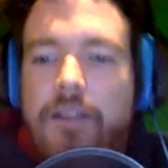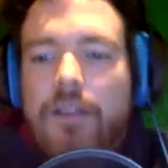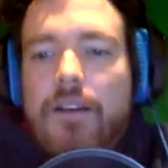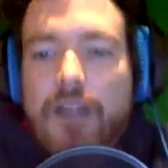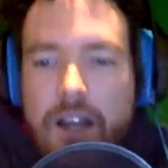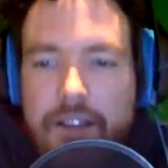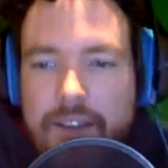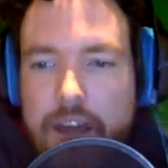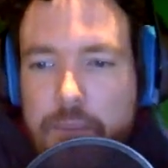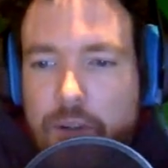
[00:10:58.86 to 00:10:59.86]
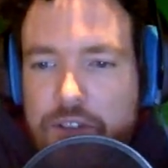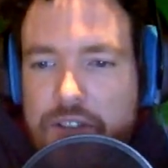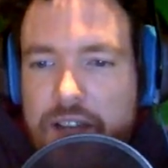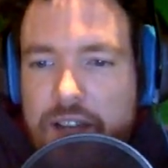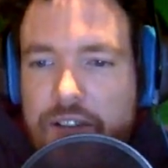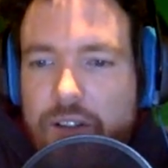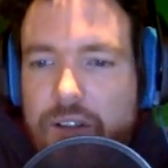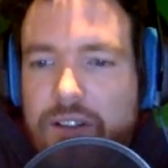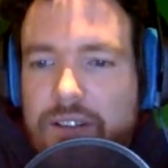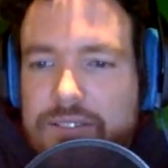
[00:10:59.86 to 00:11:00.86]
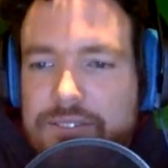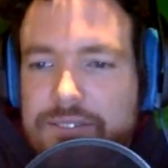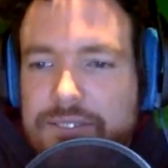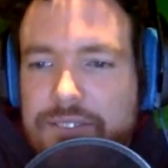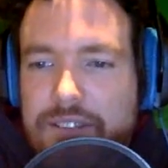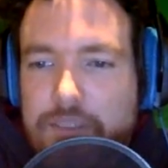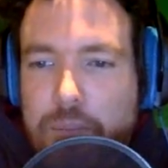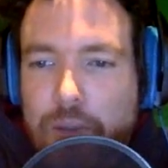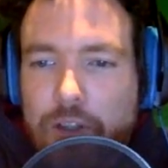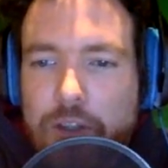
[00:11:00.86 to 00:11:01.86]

The Emperor's got a little blurb